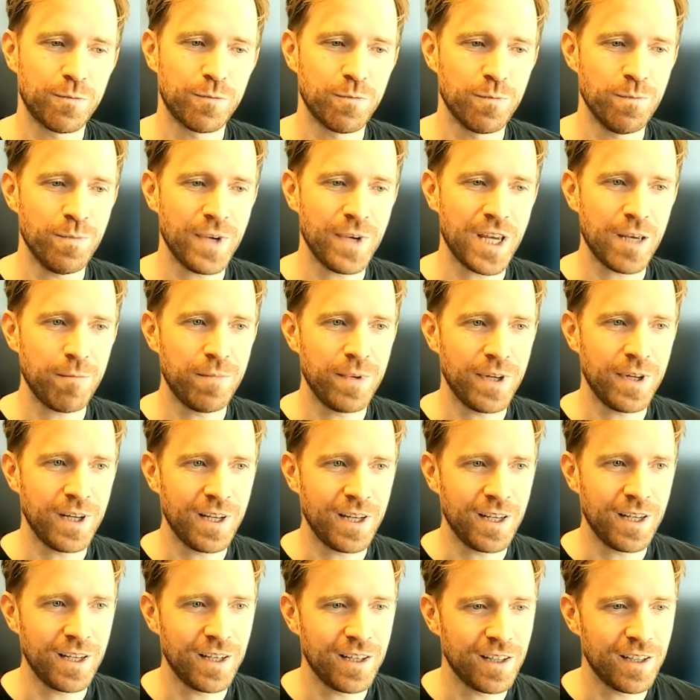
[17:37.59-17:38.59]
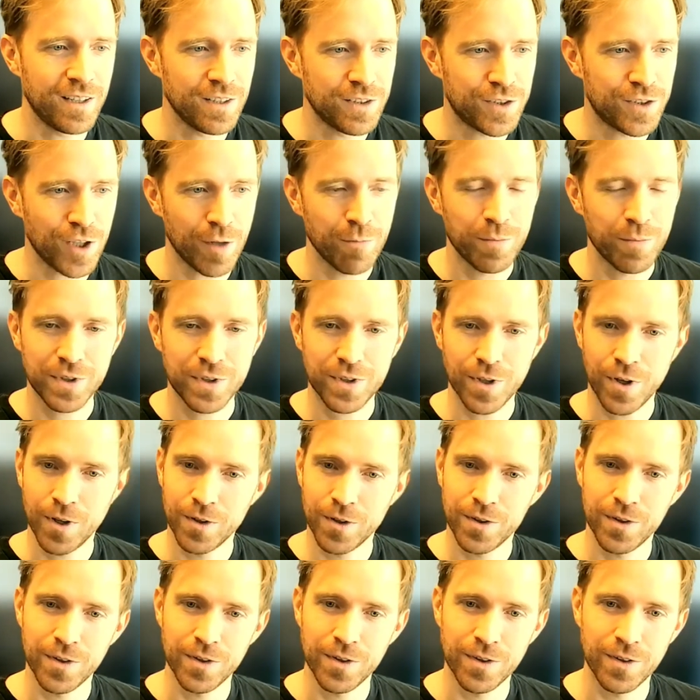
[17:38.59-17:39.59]
maybe jumped
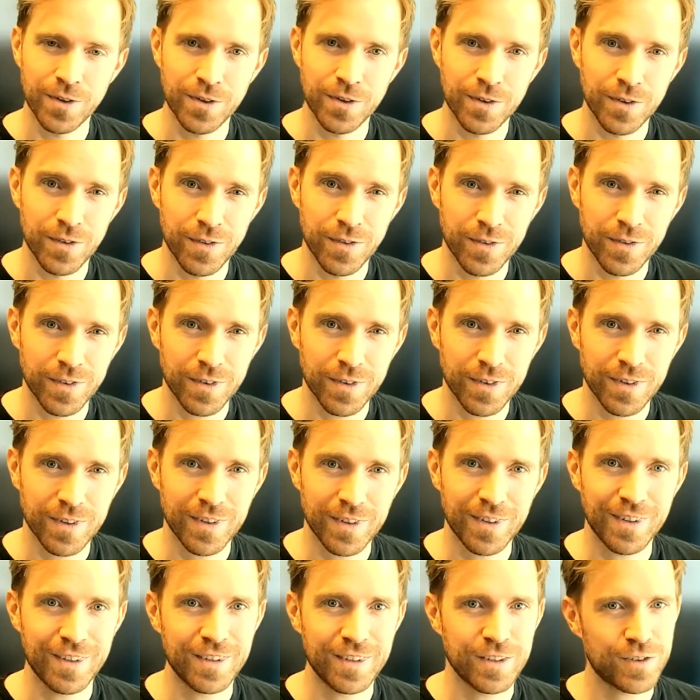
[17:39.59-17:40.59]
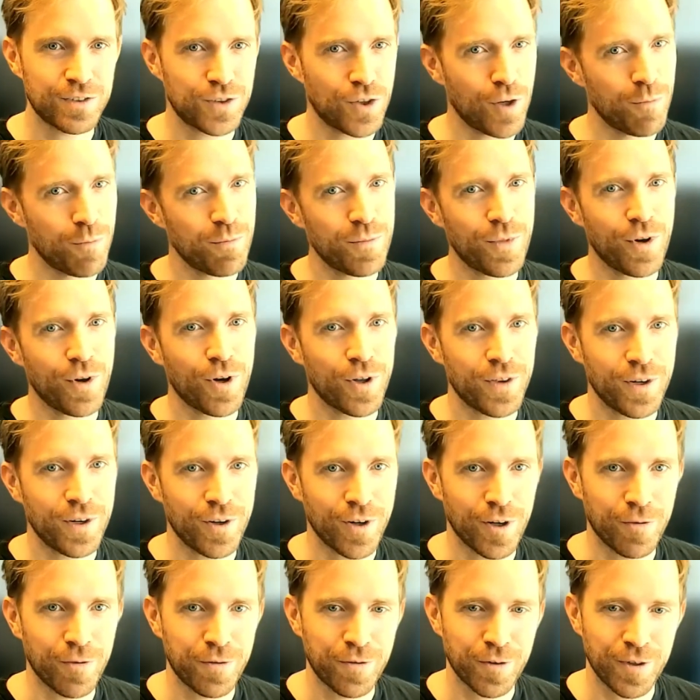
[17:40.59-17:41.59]
on some
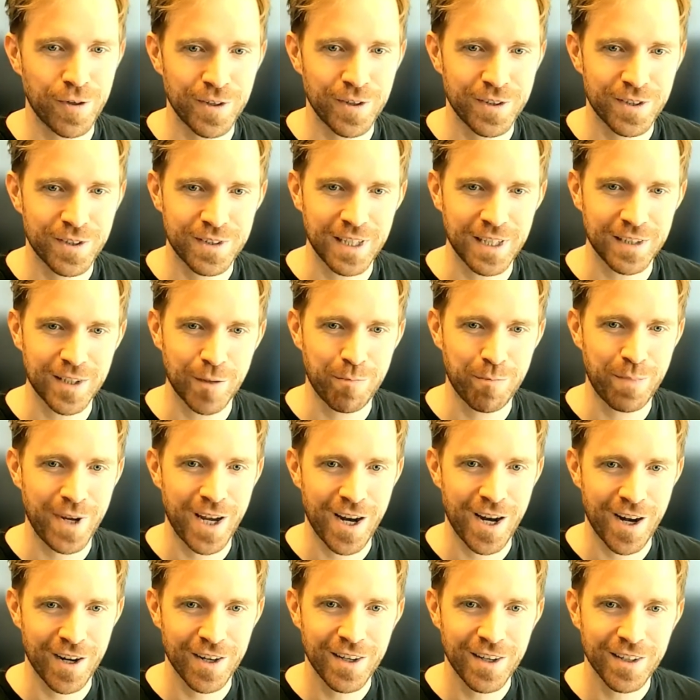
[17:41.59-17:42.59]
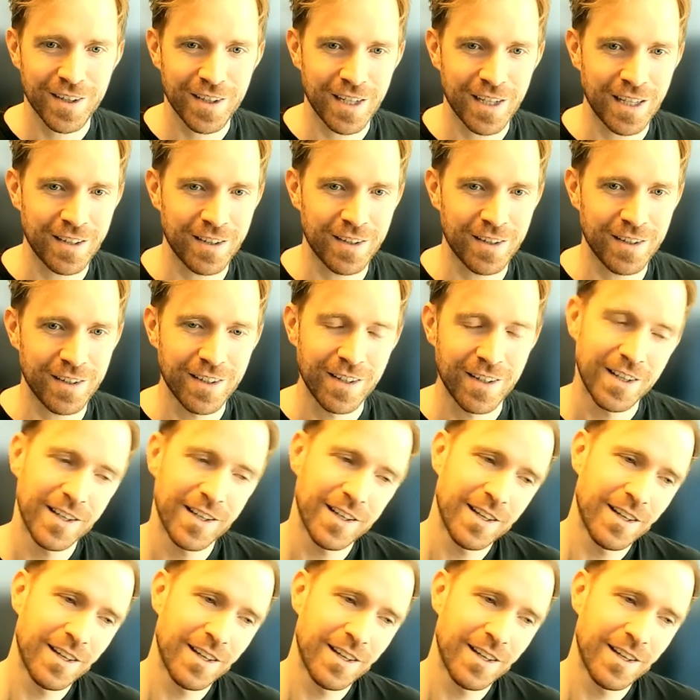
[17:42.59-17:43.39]
other offers that appeared, and